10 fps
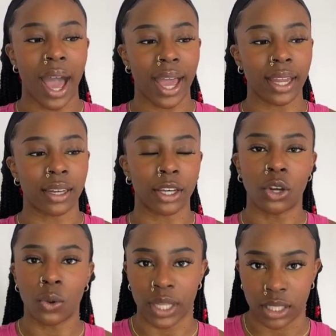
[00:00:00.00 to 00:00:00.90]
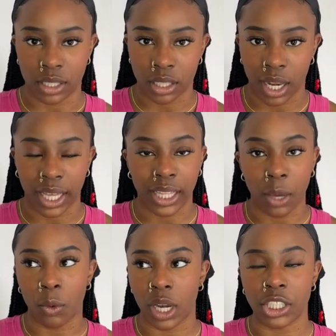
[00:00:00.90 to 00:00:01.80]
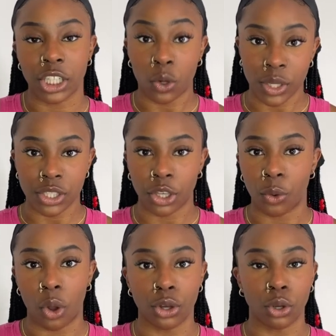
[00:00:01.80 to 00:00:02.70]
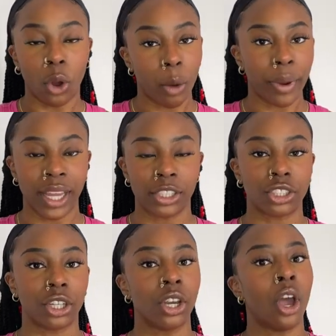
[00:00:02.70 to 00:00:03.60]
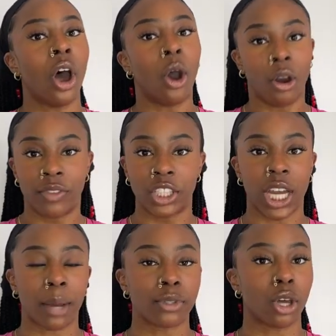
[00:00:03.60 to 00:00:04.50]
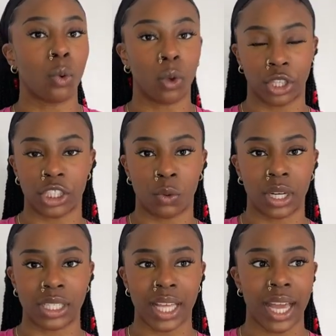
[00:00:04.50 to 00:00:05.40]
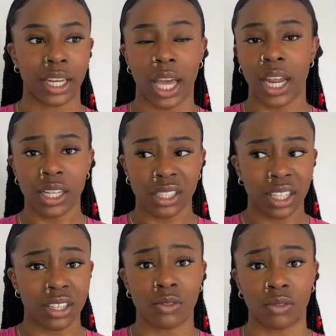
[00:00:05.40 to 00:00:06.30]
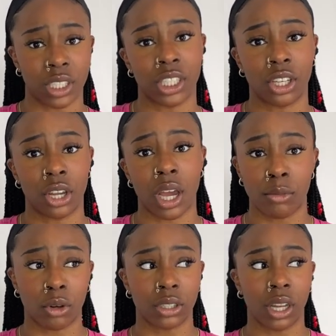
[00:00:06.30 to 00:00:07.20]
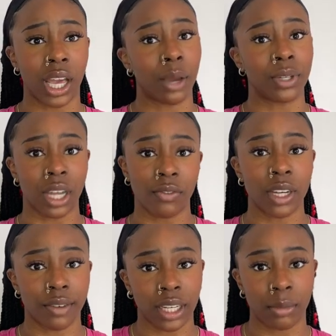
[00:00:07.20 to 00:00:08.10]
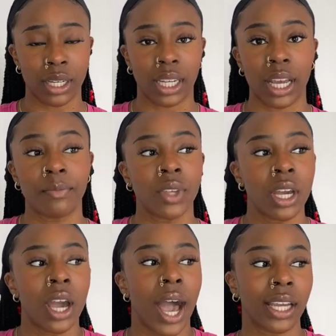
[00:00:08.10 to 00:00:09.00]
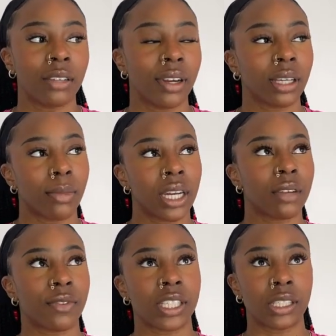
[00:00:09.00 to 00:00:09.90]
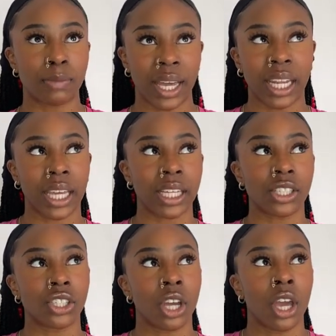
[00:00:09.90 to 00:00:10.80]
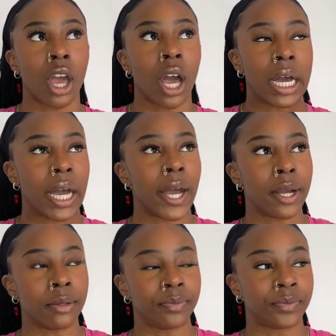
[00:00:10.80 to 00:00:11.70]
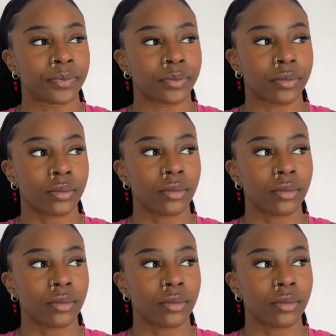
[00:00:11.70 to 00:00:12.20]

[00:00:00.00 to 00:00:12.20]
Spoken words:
and a quiz. Like they will literally quiz you on your comprehension of the chapter. What did you understand? And I just think it's really good. I'm not gonna lie, I would definitely recommend it. I can recommend it for Spanish. Um,